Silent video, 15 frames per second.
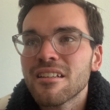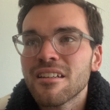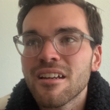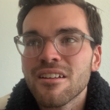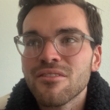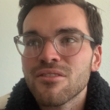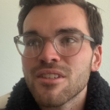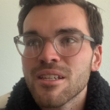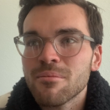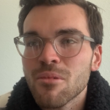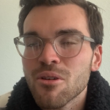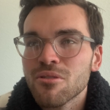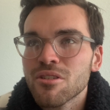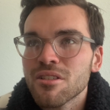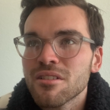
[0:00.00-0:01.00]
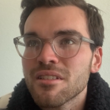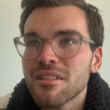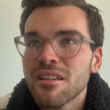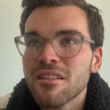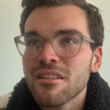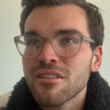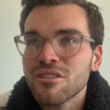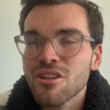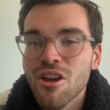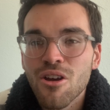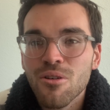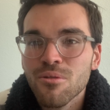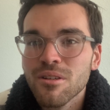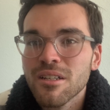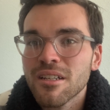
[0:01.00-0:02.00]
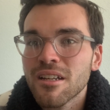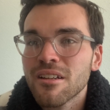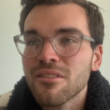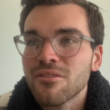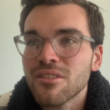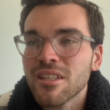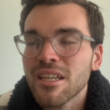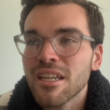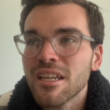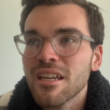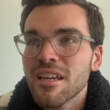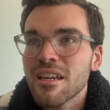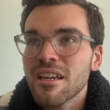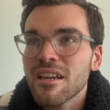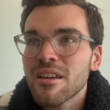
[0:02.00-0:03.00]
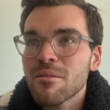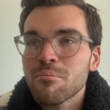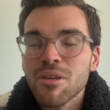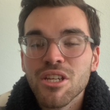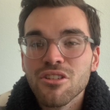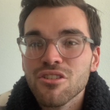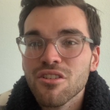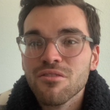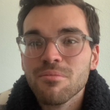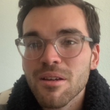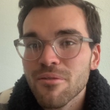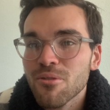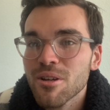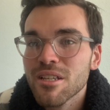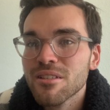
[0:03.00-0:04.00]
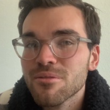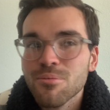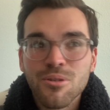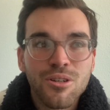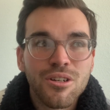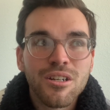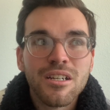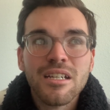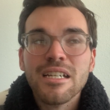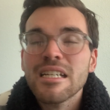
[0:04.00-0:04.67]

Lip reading: none of the emotions, none of the tone, none of the pitch of my voice were